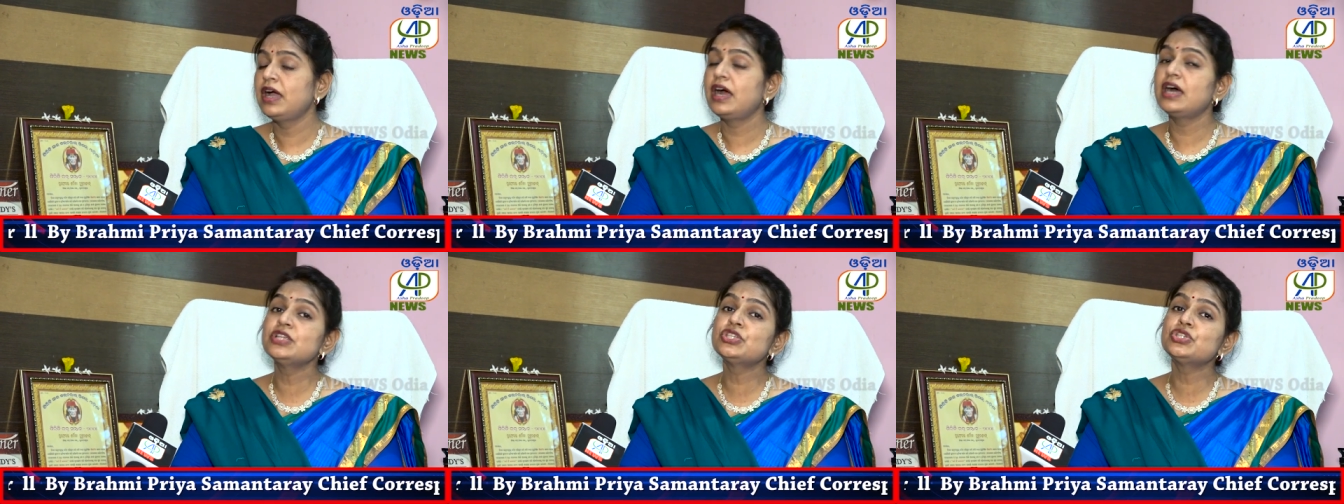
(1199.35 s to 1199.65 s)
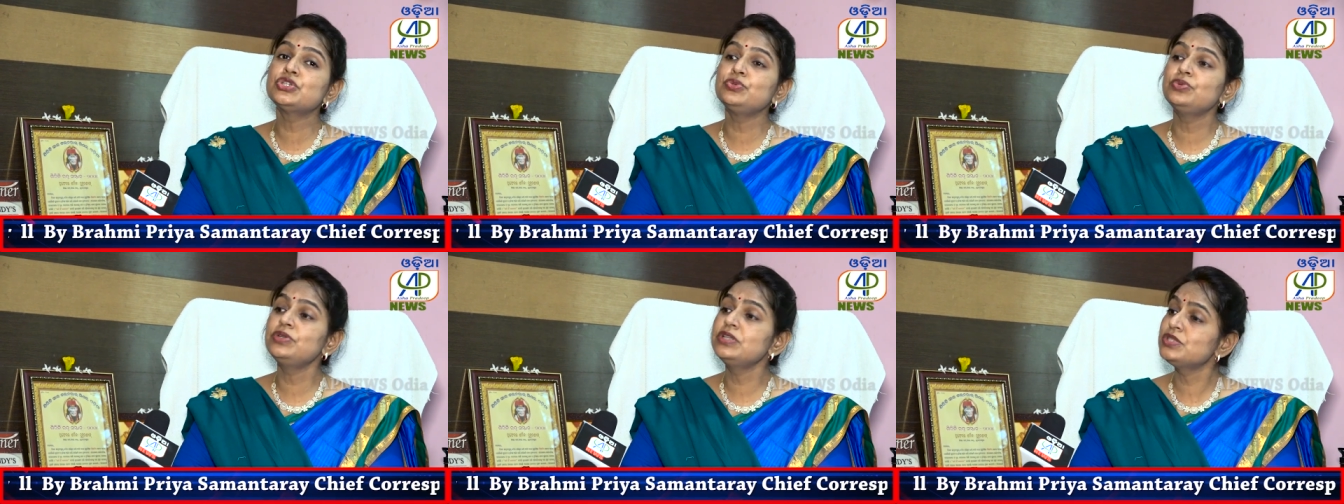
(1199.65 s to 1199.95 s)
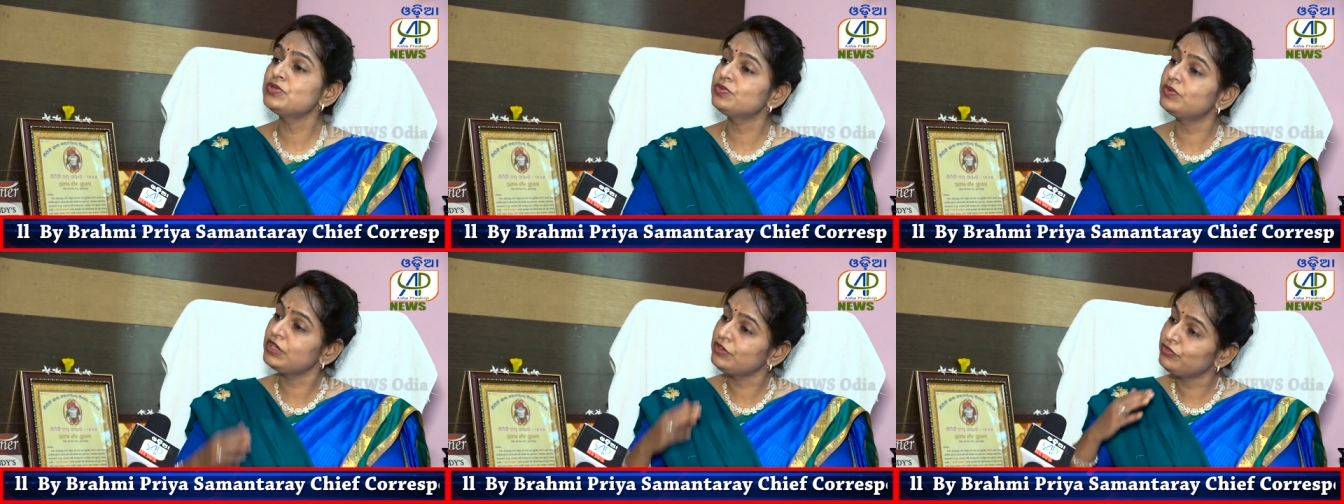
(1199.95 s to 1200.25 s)
Our
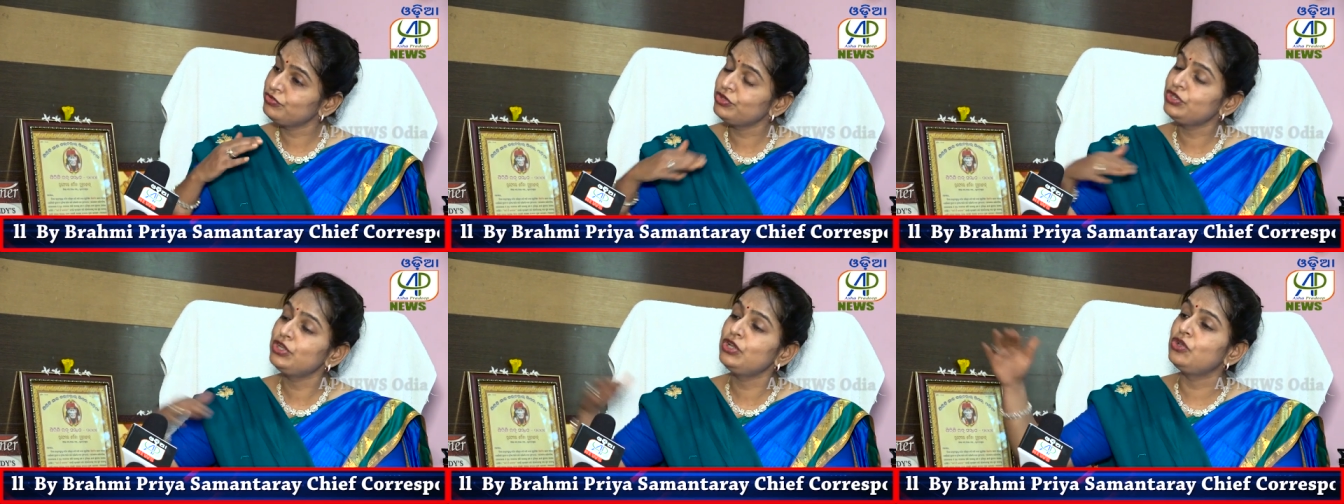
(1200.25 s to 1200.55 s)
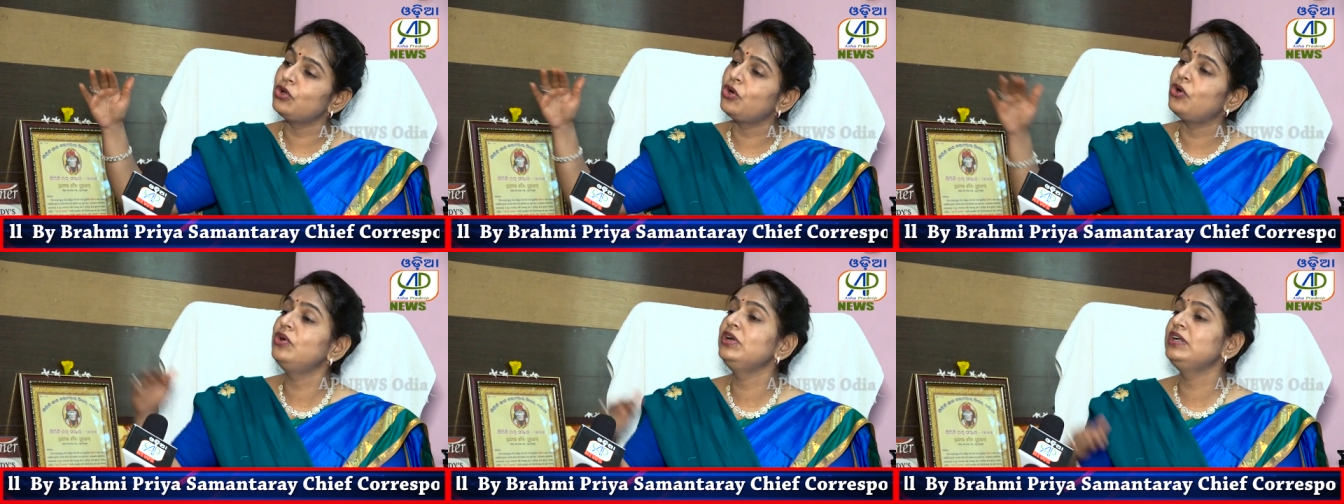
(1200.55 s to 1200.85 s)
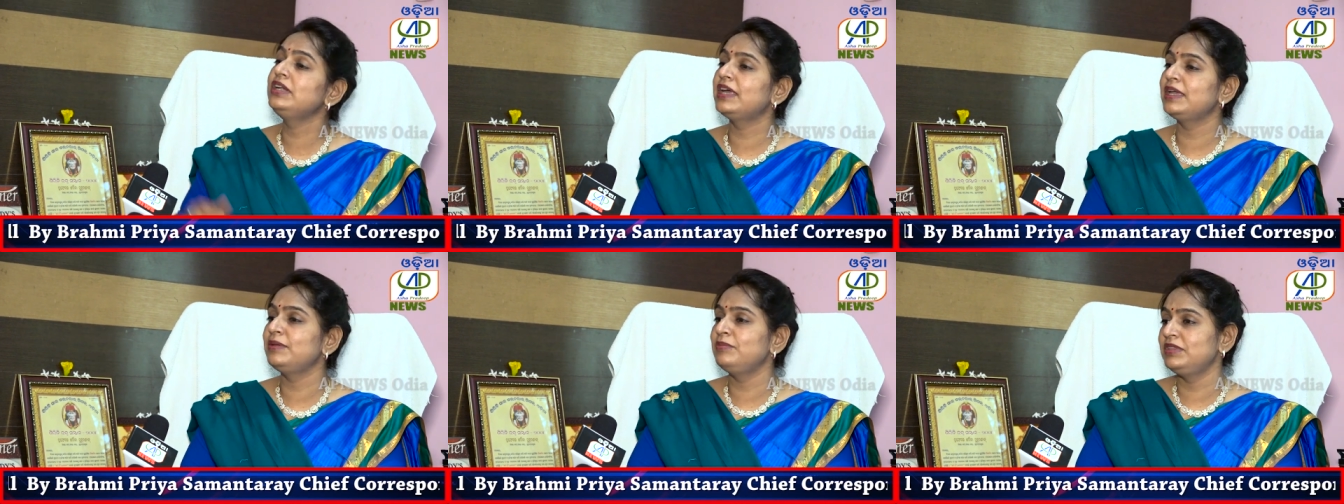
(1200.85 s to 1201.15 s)
students work for a
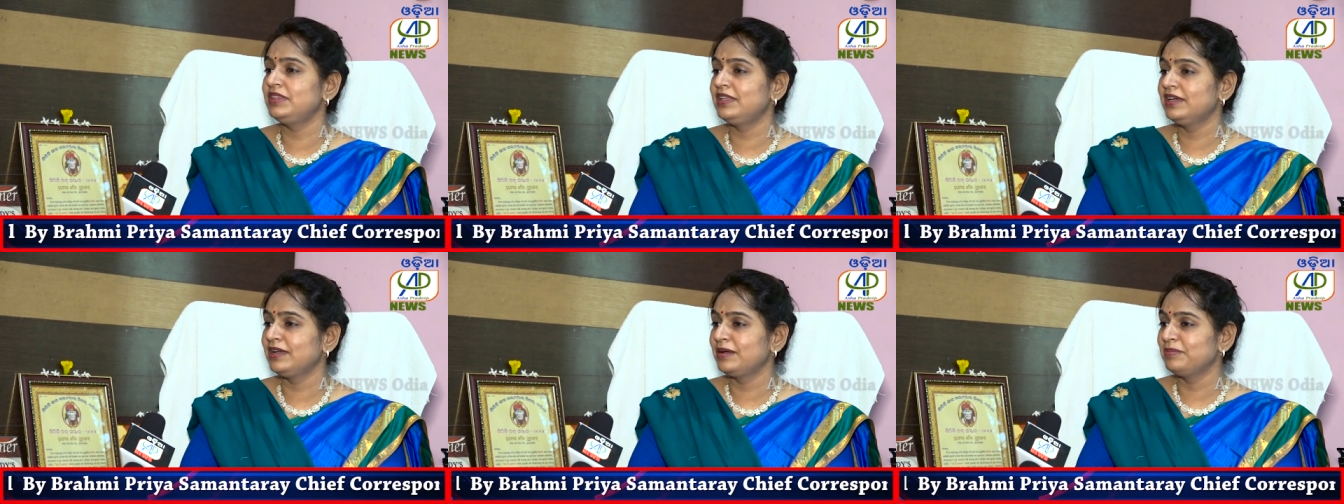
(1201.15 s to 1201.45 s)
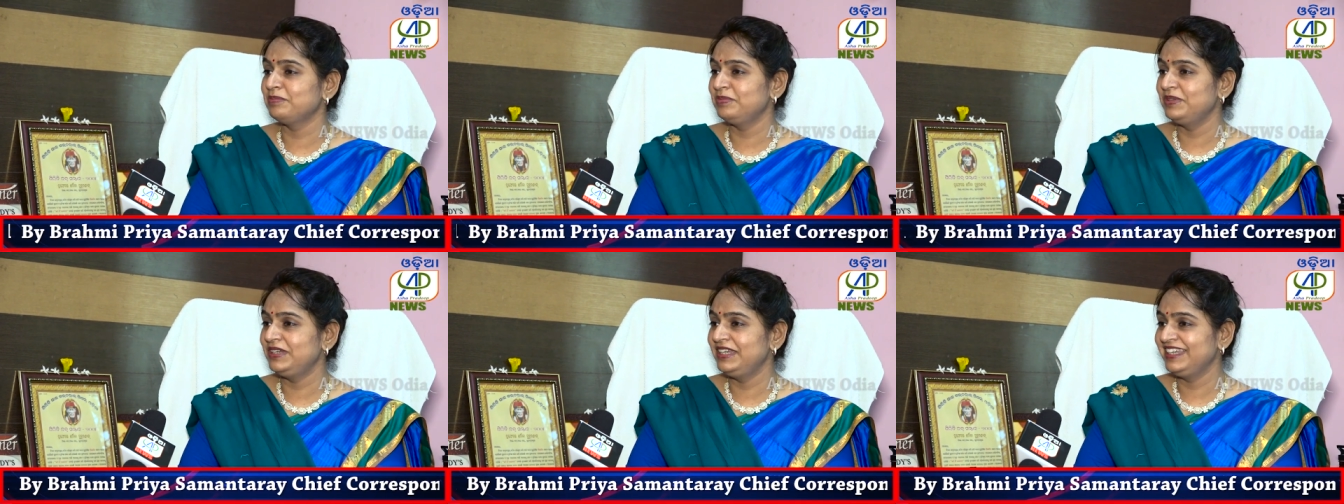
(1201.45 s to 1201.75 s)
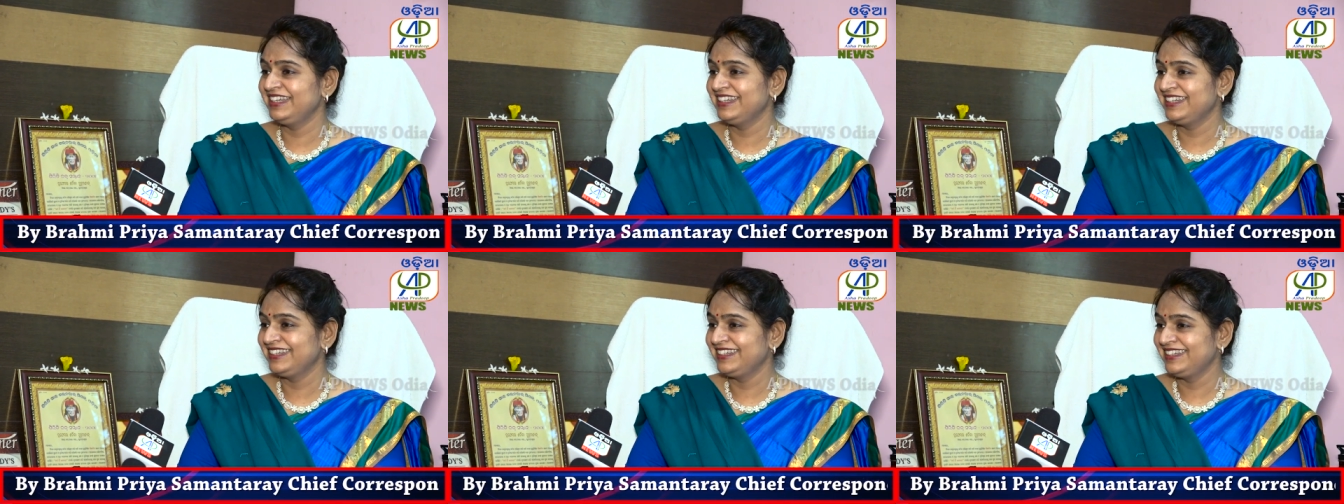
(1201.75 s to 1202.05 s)
long time in the
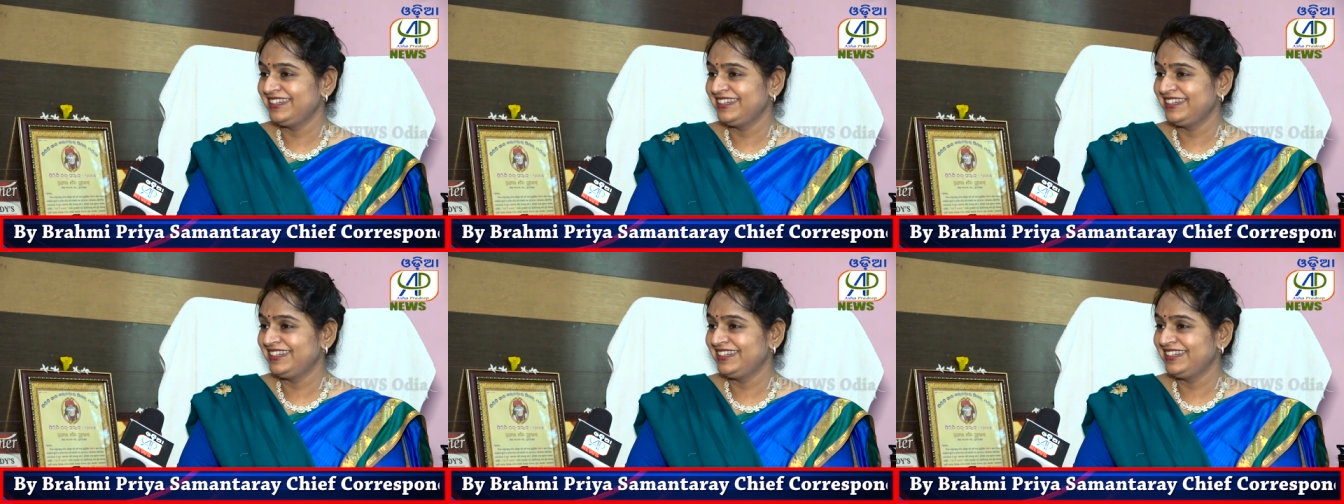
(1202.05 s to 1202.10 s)
company.